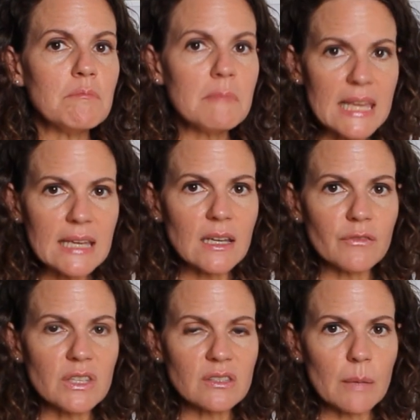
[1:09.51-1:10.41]
meat
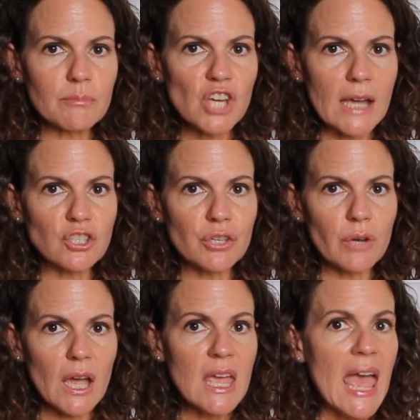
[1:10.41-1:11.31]
of the skipjack
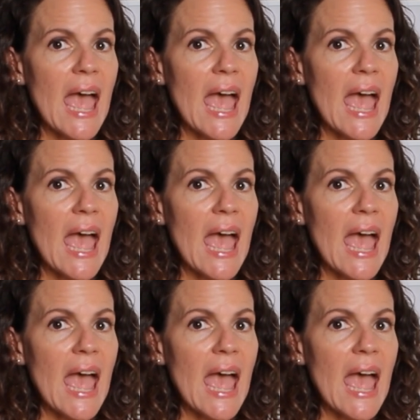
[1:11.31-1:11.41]
tuna,